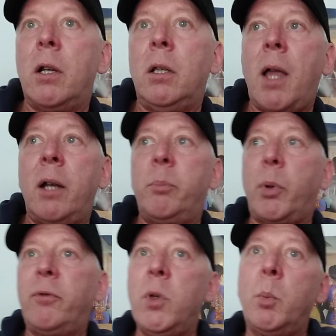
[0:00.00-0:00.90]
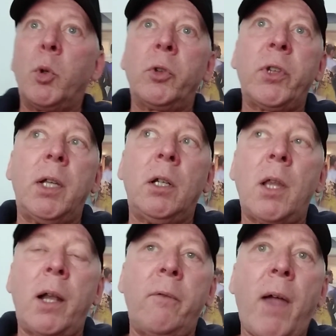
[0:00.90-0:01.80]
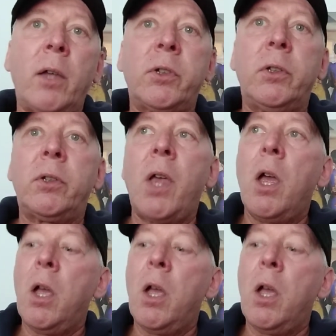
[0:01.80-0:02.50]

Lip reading: a lot of perfumers and a lot of houses